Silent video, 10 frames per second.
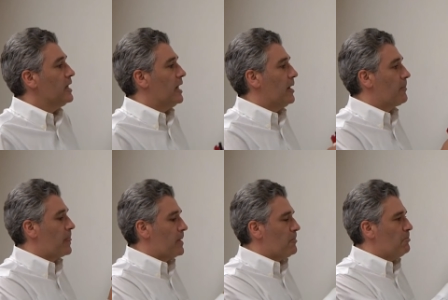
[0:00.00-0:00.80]

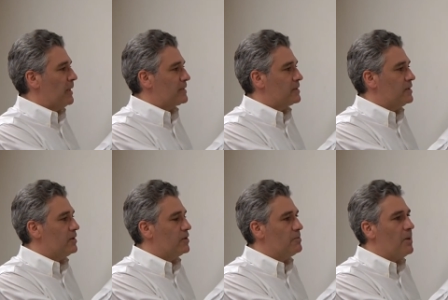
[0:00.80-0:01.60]
Um, but
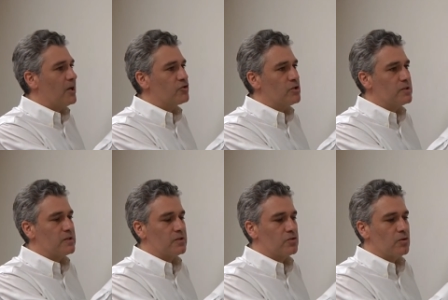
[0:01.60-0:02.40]
the, the
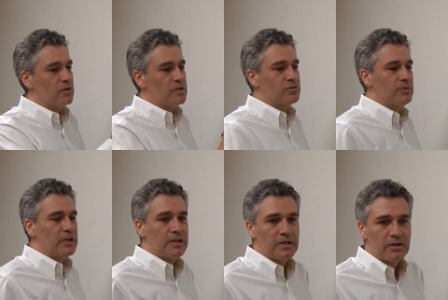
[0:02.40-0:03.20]
margins and so on is
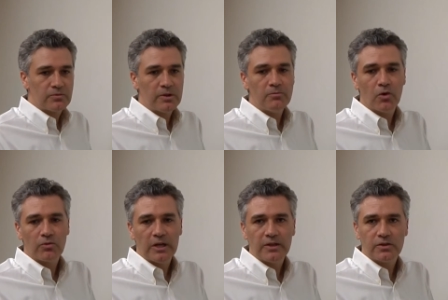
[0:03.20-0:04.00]
really is really
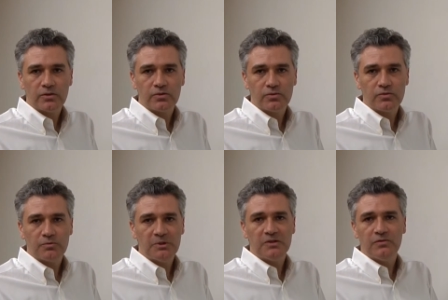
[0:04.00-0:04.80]
more related to
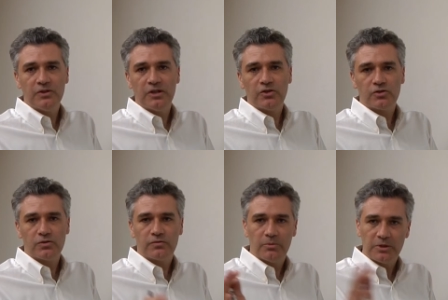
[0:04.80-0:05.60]

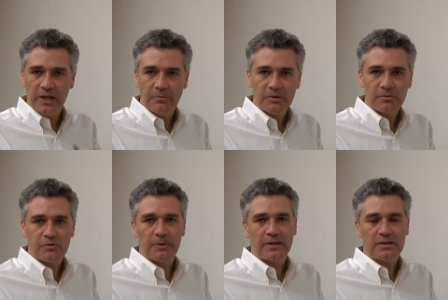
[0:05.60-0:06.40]
specification from a timing
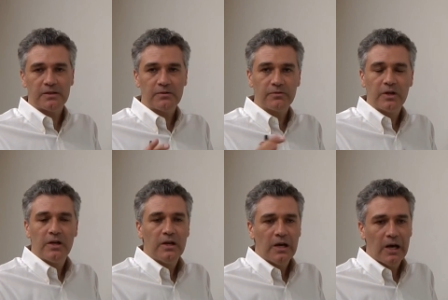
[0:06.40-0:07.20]
perspective,
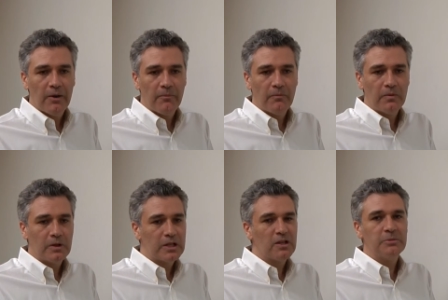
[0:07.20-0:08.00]
um,
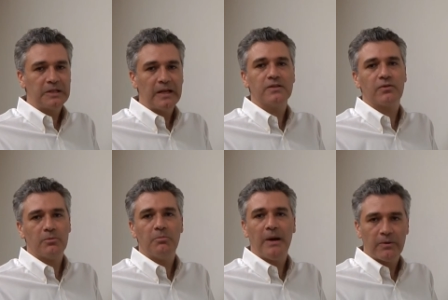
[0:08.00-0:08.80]
a little bit less
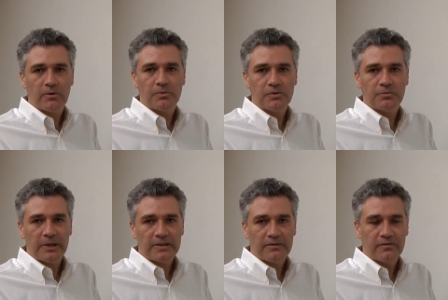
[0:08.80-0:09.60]
from a power
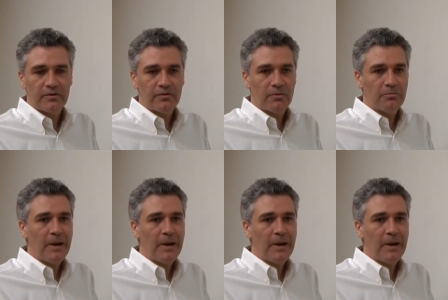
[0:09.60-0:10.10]
perspective. From